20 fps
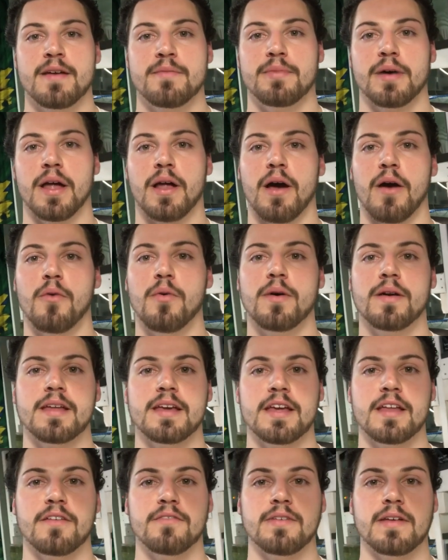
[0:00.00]
But I want to
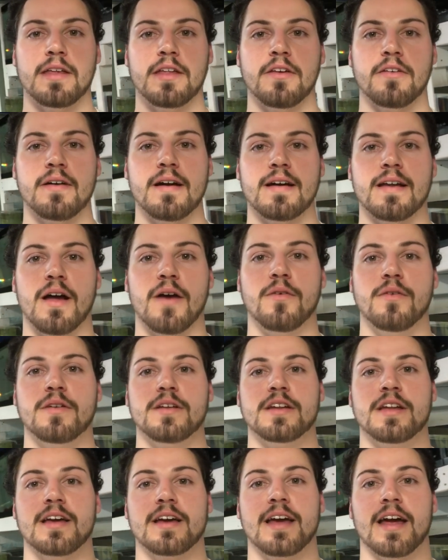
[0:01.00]
get a video out. I
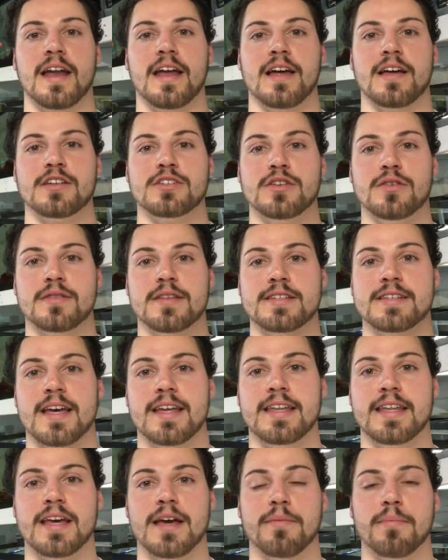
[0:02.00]
wanted to kind of shoot this
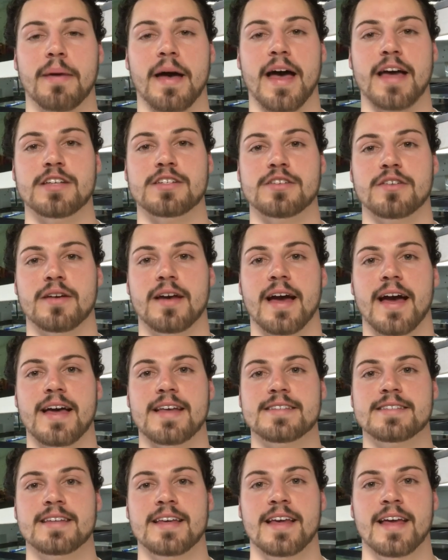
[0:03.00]
idea past you
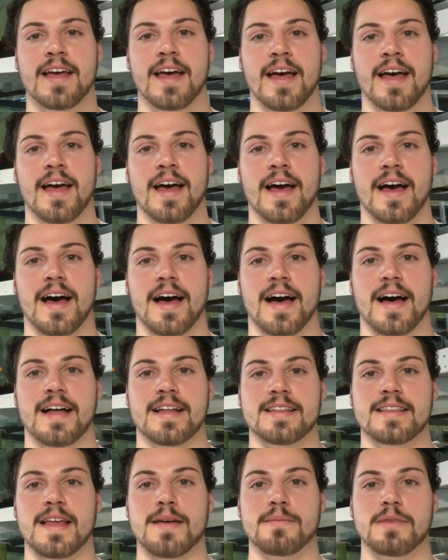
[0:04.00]
guys.
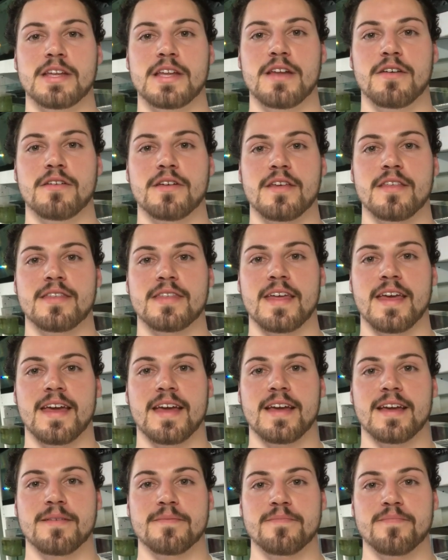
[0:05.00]
Let me know what you
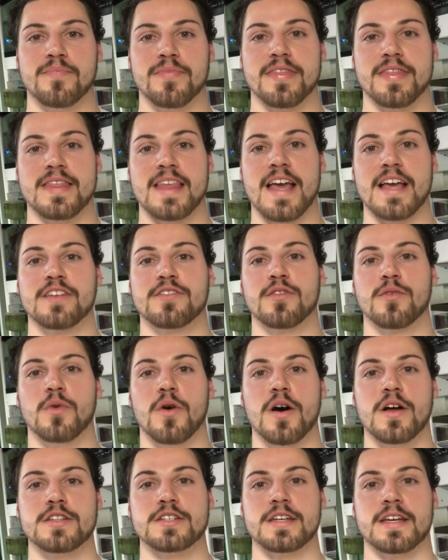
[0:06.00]
think. Thanks for
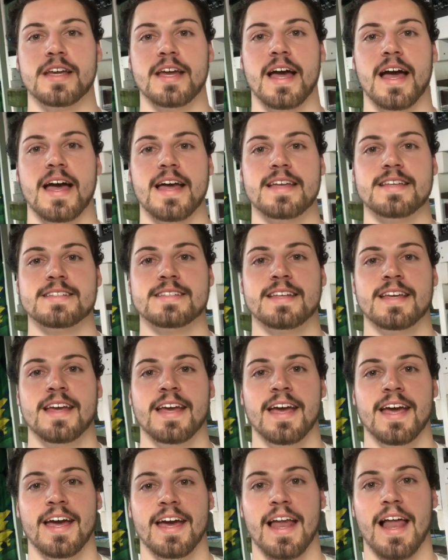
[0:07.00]
watching, guys.
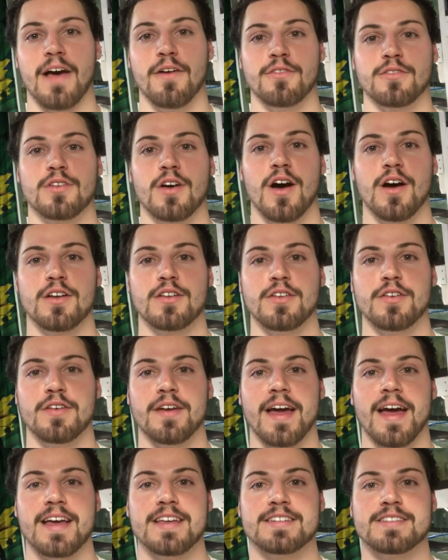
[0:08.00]
And I will talk to you
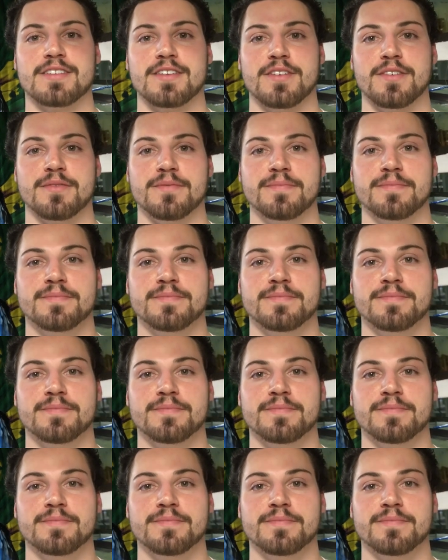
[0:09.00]
guys soon.